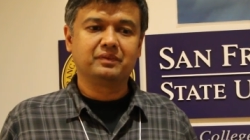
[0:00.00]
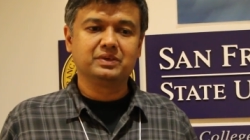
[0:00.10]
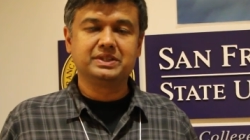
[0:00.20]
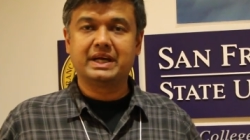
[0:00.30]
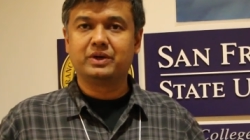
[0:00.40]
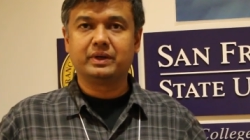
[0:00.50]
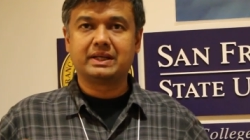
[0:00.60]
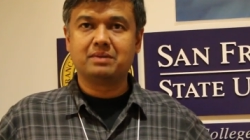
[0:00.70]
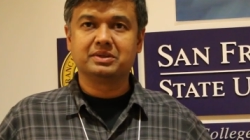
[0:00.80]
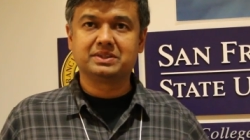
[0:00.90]
you see Android
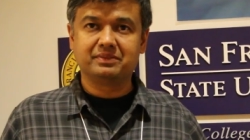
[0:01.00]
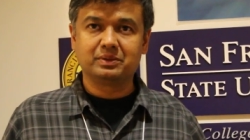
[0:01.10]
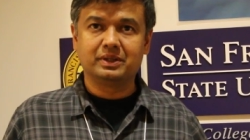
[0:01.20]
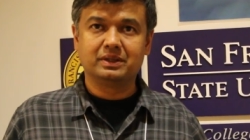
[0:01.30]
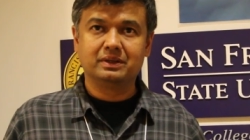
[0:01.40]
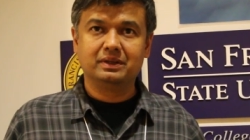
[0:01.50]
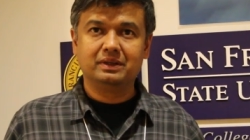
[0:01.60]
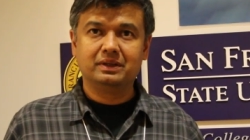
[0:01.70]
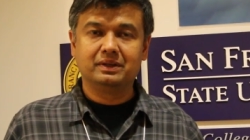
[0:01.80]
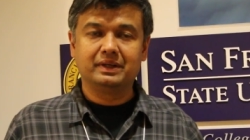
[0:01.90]
tablets everywhere,
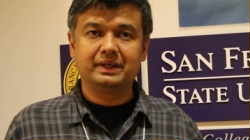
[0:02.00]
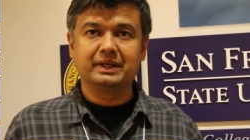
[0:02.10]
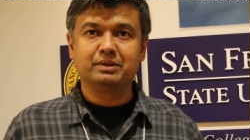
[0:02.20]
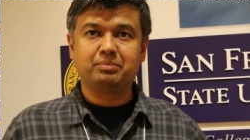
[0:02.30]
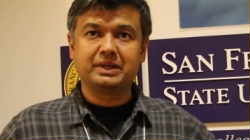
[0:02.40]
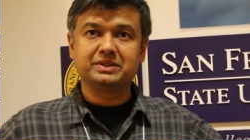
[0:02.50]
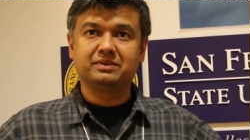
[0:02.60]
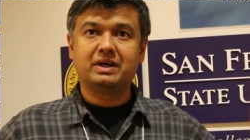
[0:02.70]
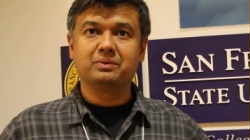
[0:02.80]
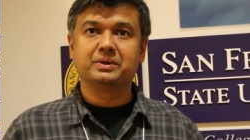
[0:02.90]
right? And the price of
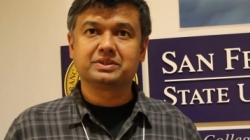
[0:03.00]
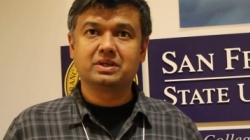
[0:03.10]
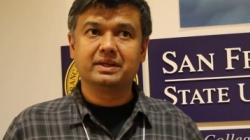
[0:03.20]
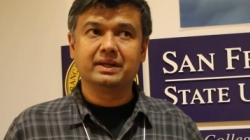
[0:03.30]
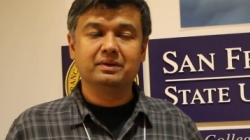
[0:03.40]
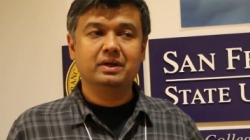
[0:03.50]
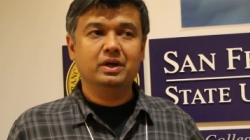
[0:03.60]
hardware has gone down.